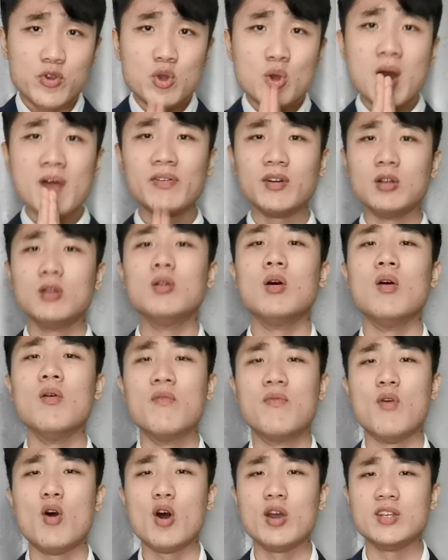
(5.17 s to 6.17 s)
you have a low
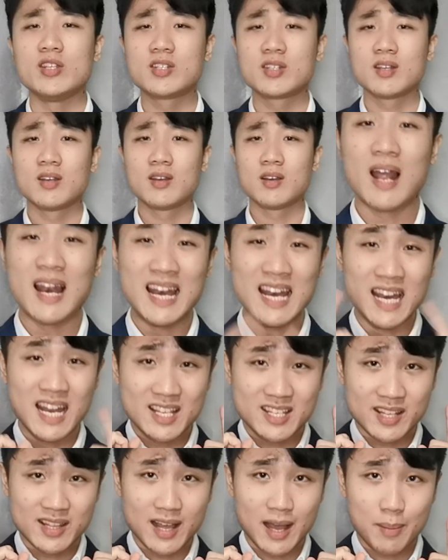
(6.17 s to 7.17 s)
voice,
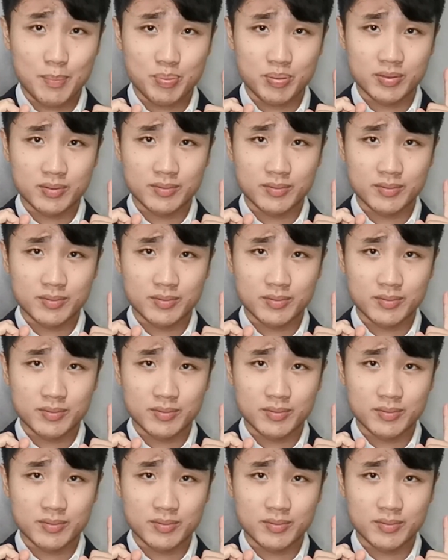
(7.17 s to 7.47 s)
listen up.